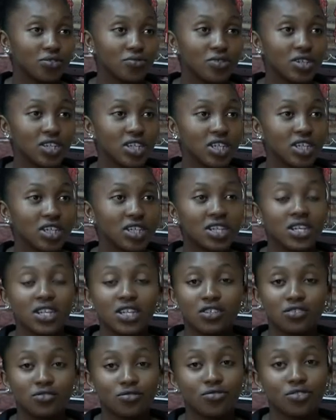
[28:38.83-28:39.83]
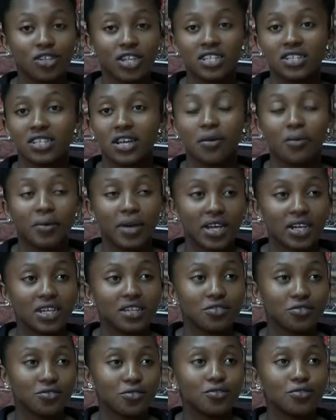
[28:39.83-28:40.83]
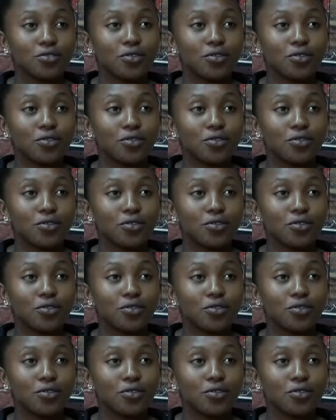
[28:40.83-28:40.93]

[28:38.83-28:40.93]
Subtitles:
We need to create awareness on